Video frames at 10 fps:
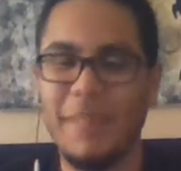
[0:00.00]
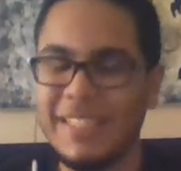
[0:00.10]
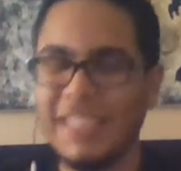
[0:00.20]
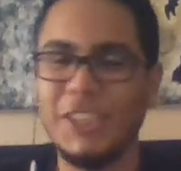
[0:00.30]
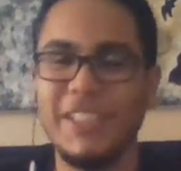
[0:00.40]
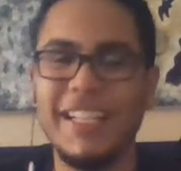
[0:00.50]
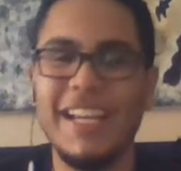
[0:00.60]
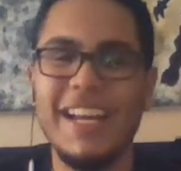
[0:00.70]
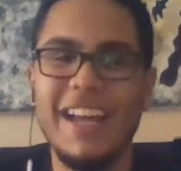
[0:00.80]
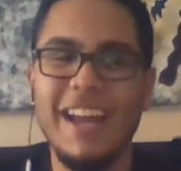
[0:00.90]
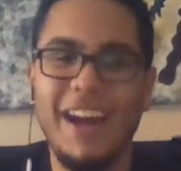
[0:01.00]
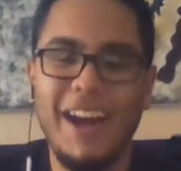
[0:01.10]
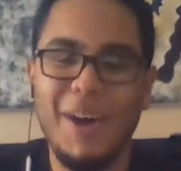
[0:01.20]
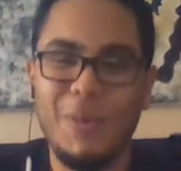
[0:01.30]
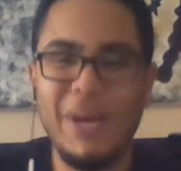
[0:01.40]
Essentially,
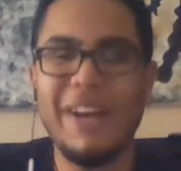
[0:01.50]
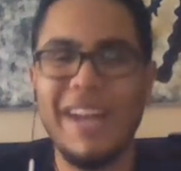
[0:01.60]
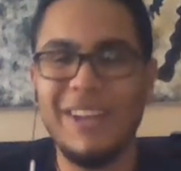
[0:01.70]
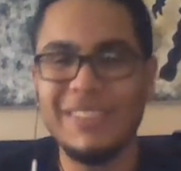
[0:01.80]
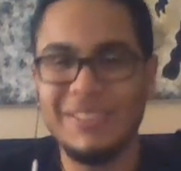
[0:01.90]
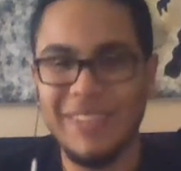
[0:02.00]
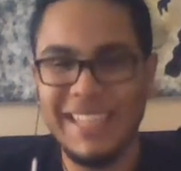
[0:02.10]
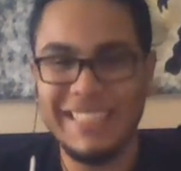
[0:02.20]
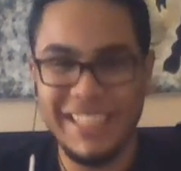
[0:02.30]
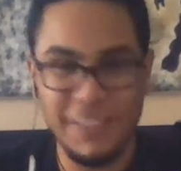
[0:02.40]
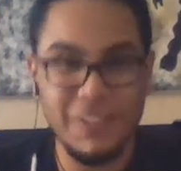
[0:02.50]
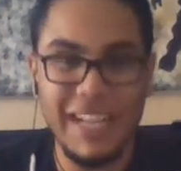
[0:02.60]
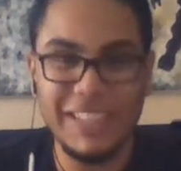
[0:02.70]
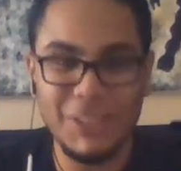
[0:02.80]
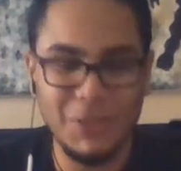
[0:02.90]
Roundhouse invites Kid
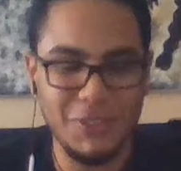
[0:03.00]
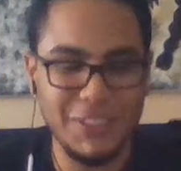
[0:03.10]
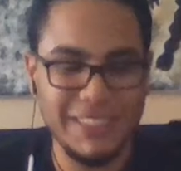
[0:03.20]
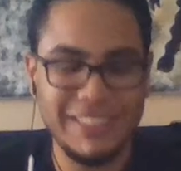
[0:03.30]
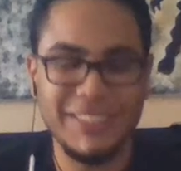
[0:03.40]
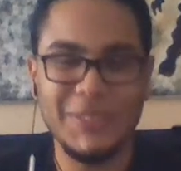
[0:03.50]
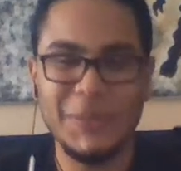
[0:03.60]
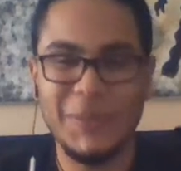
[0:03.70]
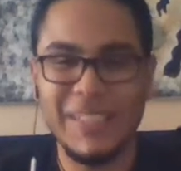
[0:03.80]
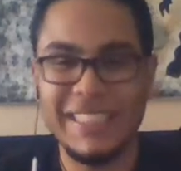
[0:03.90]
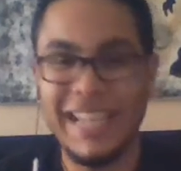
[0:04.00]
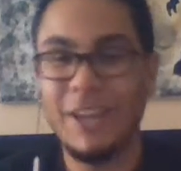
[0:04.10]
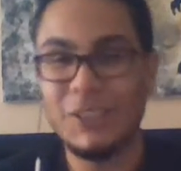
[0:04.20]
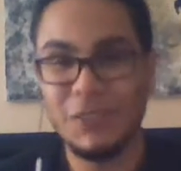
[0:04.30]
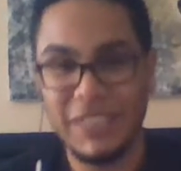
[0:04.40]
Flash over to his
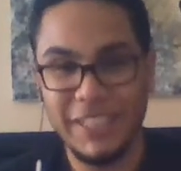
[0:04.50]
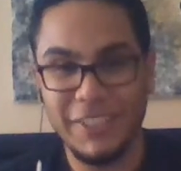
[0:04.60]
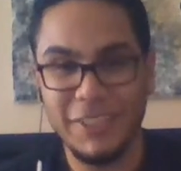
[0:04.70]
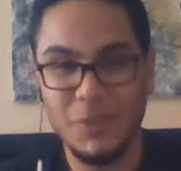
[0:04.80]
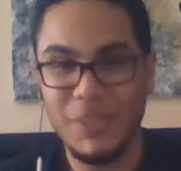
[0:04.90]
house for dinner